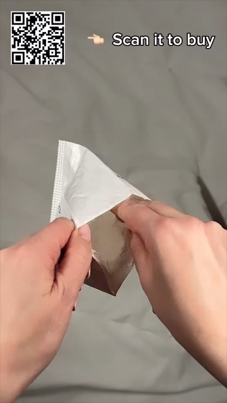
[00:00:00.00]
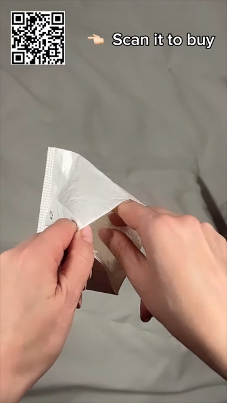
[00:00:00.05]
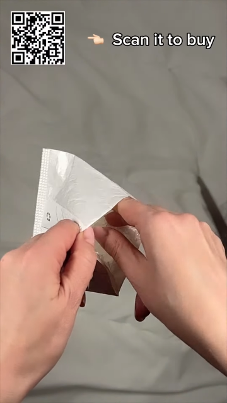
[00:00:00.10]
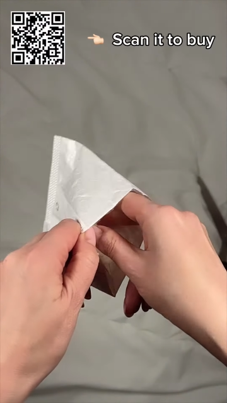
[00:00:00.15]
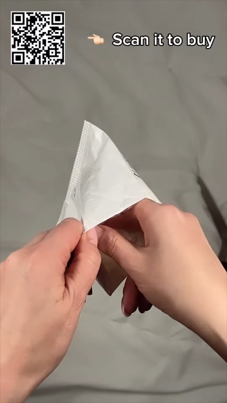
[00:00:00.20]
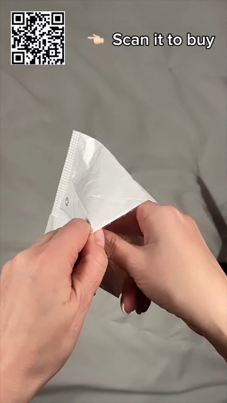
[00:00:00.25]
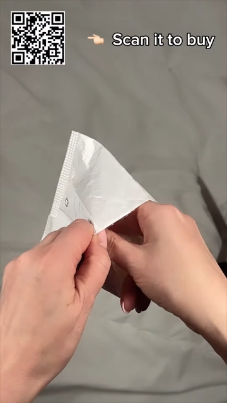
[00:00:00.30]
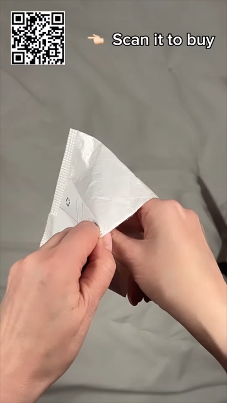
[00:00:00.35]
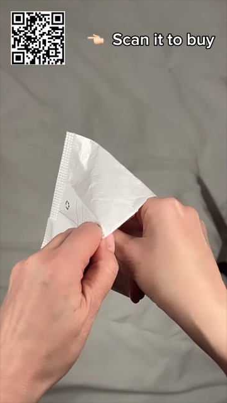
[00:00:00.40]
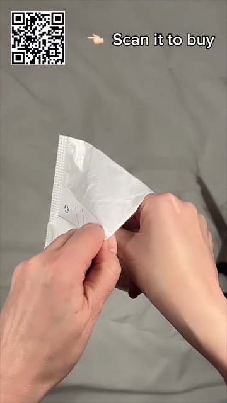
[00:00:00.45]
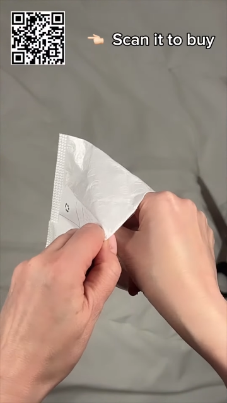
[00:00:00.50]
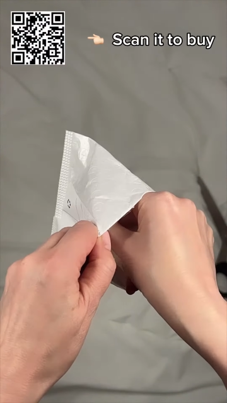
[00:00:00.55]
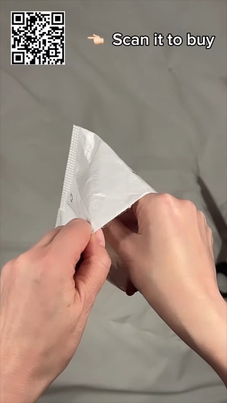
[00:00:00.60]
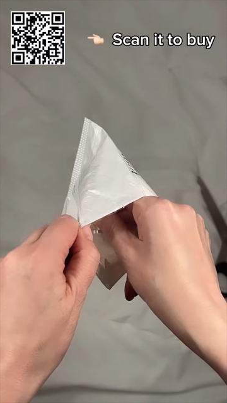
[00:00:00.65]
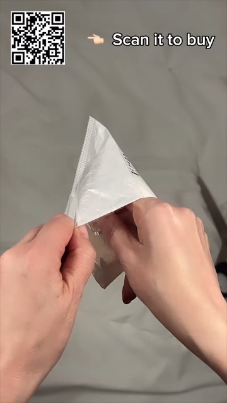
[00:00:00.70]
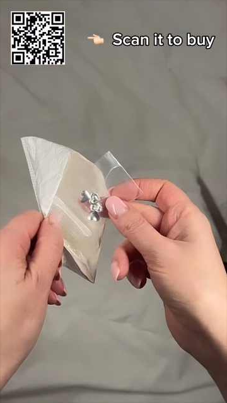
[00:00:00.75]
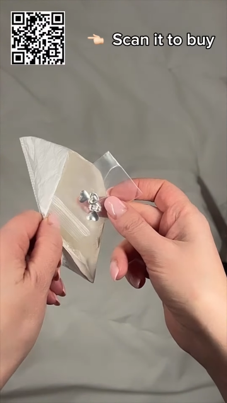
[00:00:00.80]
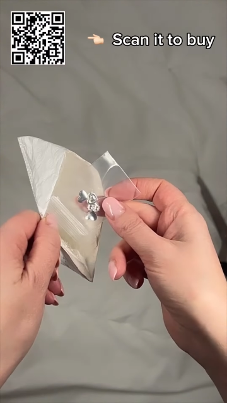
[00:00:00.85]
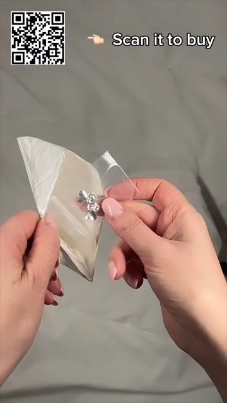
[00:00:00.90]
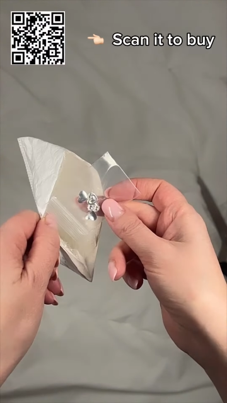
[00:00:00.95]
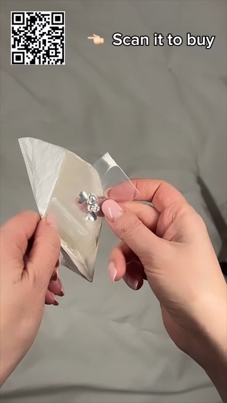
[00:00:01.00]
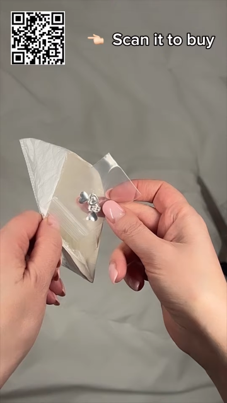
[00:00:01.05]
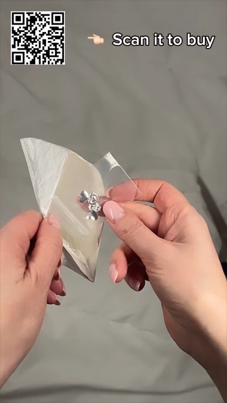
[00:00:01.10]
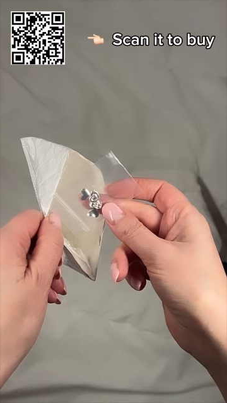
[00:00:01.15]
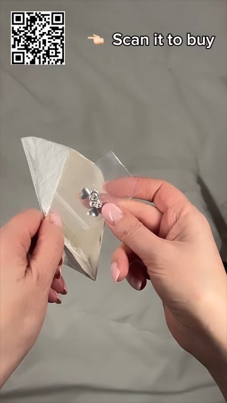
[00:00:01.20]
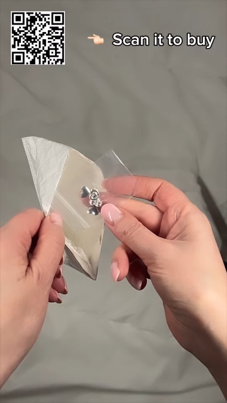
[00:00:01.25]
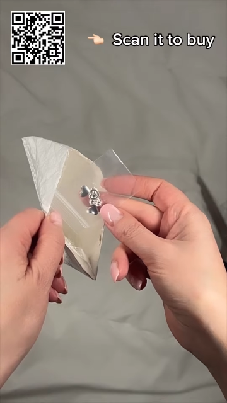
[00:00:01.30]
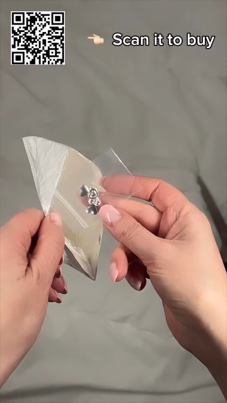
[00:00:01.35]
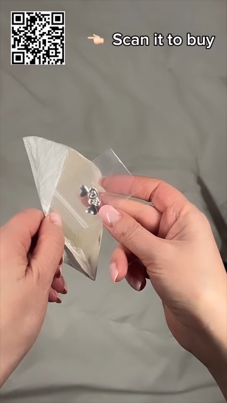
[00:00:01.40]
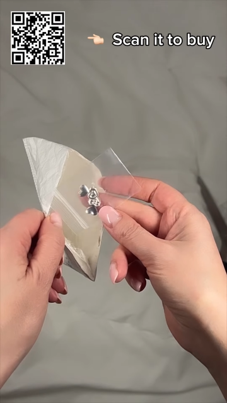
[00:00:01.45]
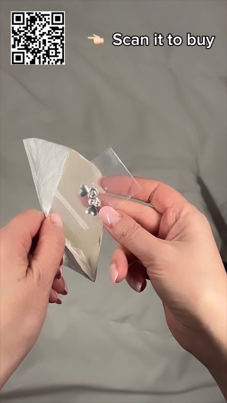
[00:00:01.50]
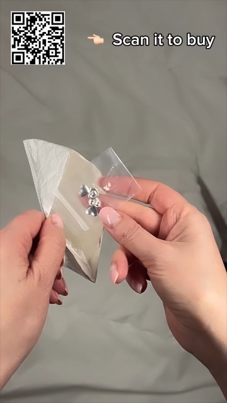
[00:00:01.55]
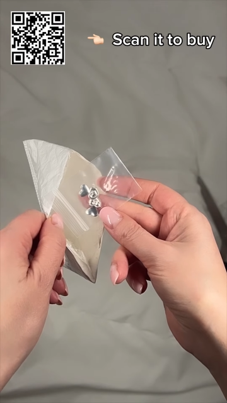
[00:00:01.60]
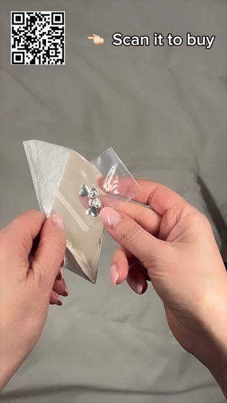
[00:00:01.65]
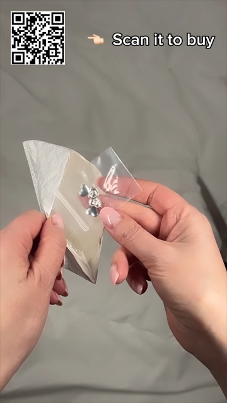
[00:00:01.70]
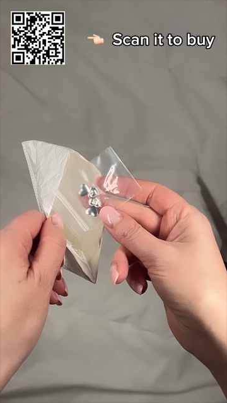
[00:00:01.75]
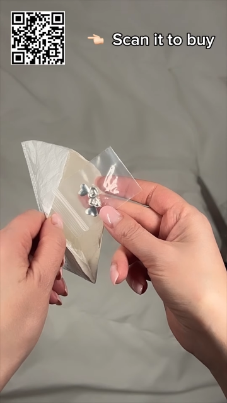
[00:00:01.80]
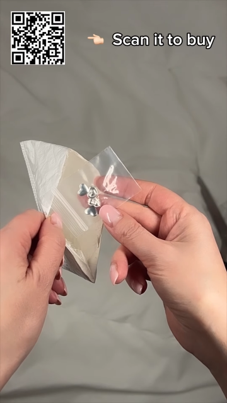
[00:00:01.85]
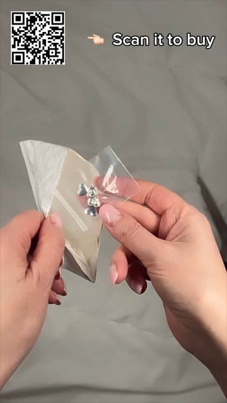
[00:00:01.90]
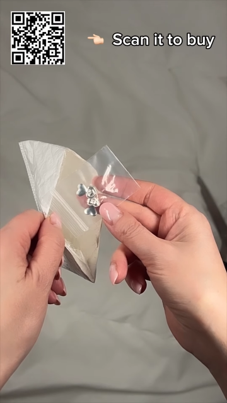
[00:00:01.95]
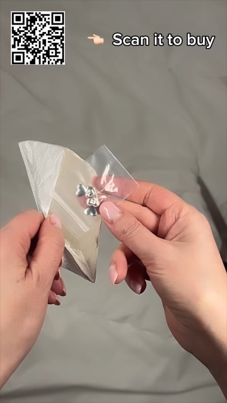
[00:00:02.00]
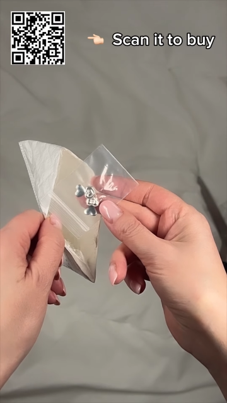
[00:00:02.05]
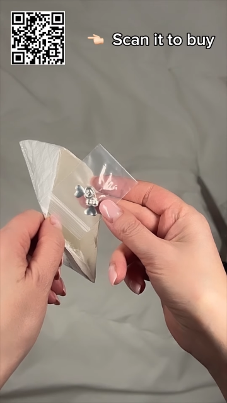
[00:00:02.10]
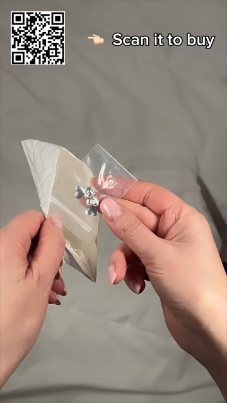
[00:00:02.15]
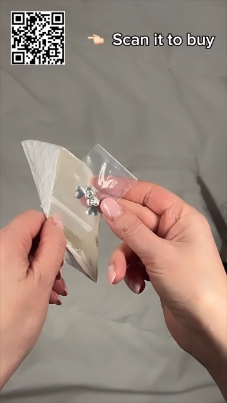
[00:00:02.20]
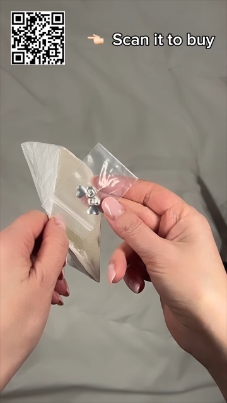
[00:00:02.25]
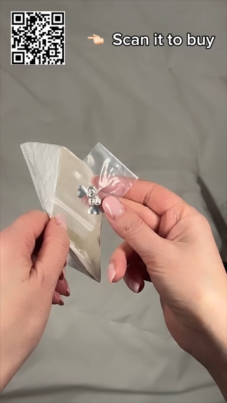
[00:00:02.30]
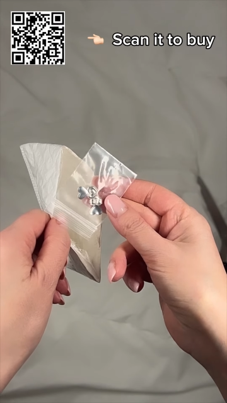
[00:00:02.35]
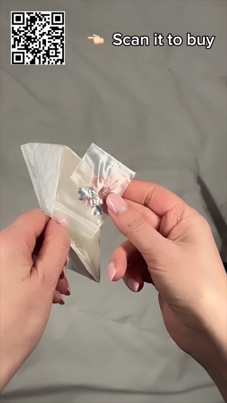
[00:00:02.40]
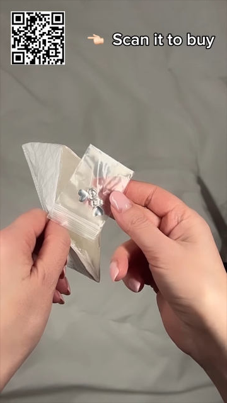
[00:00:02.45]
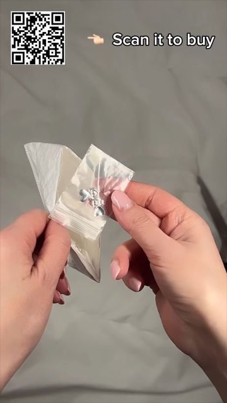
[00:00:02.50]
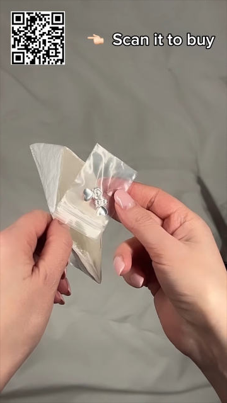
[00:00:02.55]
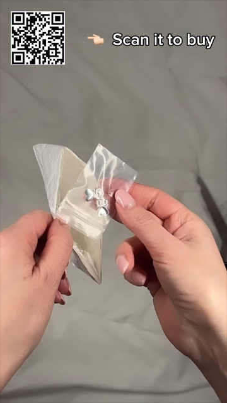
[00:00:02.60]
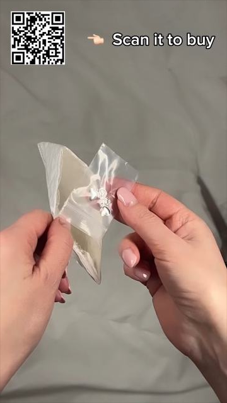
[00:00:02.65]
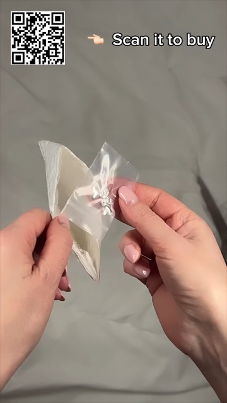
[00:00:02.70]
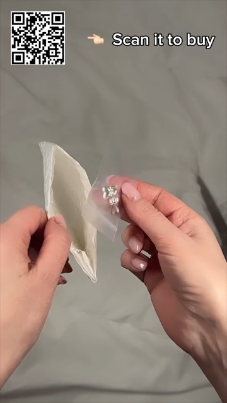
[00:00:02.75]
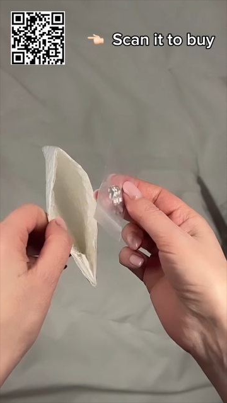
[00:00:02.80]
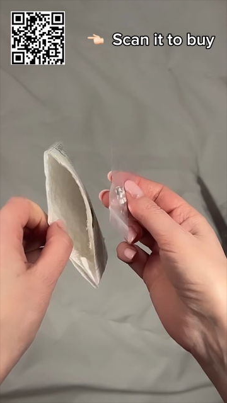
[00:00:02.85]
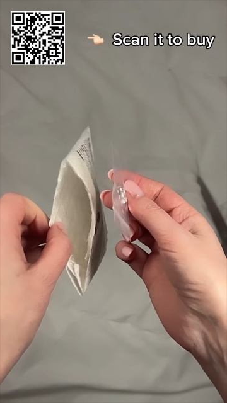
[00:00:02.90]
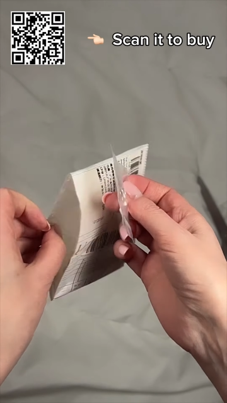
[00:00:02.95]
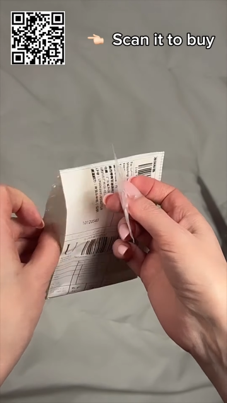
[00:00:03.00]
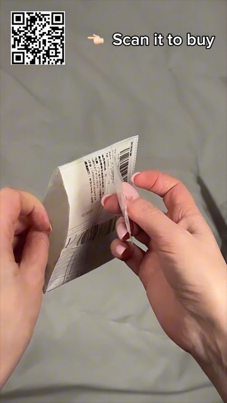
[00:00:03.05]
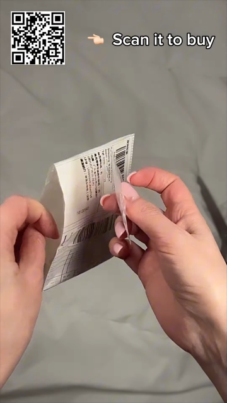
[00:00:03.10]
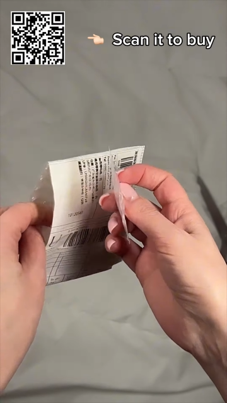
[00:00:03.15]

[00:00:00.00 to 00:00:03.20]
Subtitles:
No face is visible, so there are no lips to read.